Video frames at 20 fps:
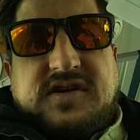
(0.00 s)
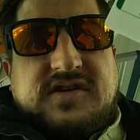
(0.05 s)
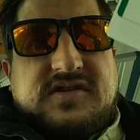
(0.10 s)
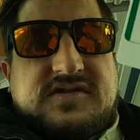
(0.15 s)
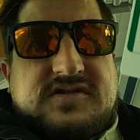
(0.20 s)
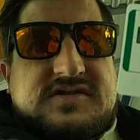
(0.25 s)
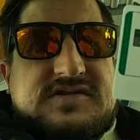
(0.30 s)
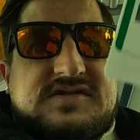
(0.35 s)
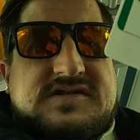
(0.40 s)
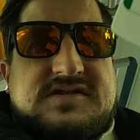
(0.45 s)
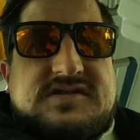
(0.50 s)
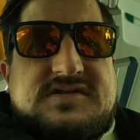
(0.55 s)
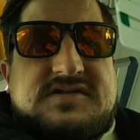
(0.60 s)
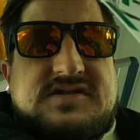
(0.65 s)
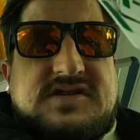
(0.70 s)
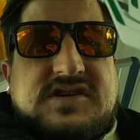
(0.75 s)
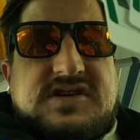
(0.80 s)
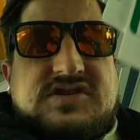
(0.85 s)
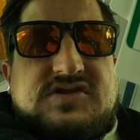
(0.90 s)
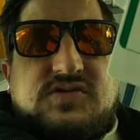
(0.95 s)
euros
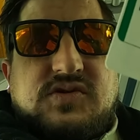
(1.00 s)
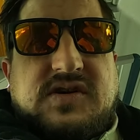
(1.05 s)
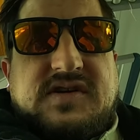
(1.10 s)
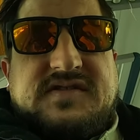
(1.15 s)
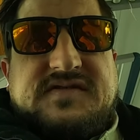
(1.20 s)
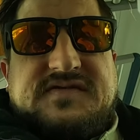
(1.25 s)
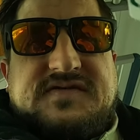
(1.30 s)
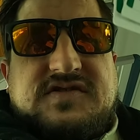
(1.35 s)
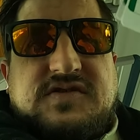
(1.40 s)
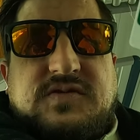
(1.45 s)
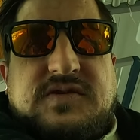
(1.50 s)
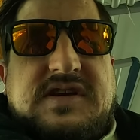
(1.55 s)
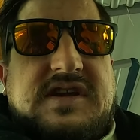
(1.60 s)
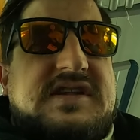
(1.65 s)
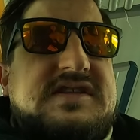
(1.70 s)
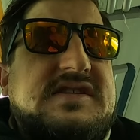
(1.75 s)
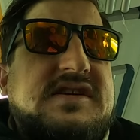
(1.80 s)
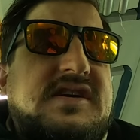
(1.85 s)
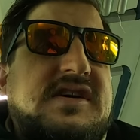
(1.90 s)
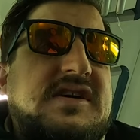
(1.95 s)
each one, so that we
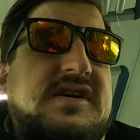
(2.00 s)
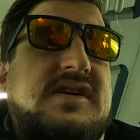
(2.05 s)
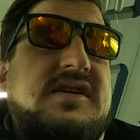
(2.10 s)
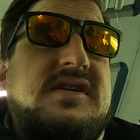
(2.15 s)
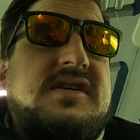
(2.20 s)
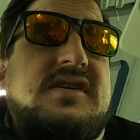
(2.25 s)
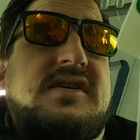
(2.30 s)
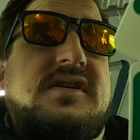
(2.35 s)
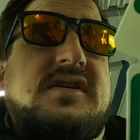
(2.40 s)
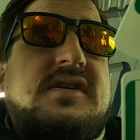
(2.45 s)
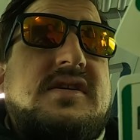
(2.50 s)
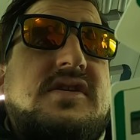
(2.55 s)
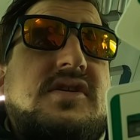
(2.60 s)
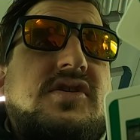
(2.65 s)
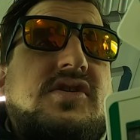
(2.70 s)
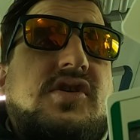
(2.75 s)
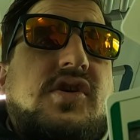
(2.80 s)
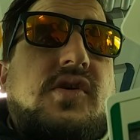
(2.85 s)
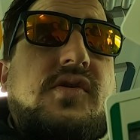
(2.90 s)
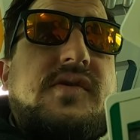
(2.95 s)
get to
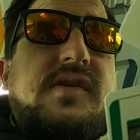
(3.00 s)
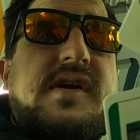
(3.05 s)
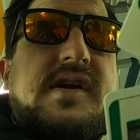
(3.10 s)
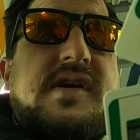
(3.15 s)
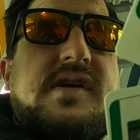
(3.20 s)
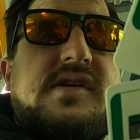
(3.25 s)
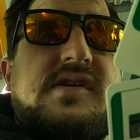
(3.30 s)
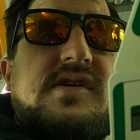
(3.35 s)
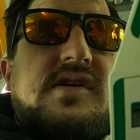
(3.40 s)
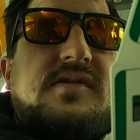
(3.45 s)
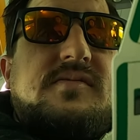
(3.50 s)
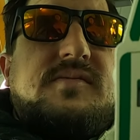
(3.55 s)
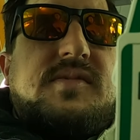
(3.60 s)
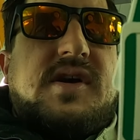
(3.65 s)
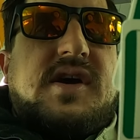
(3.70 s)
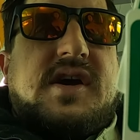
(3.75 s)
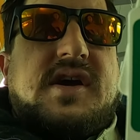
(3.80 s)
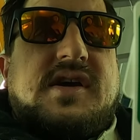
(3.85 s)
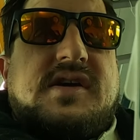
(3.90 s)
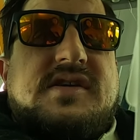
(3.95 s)
go there and come
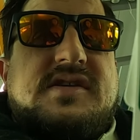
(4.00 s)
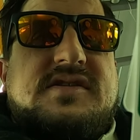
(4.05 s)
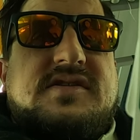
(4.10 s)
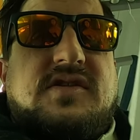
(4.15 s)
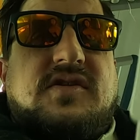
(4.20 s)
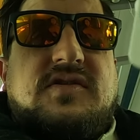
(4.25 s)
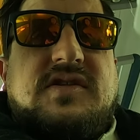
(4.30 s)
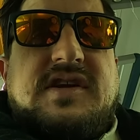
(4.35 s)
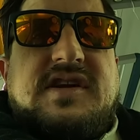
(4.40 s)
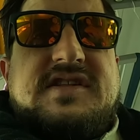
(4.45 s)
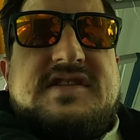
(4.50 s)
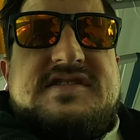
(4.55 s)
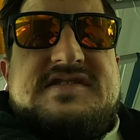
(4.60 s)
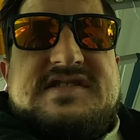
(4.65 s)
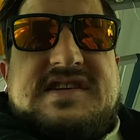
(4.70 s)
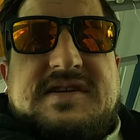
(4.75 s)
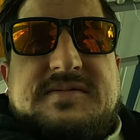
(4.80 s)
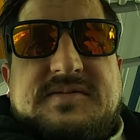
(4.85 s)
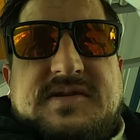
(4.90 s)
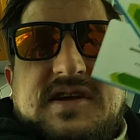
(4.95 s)
back. Only on the
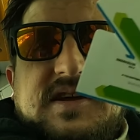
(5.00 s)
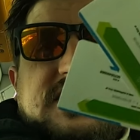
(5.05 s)
same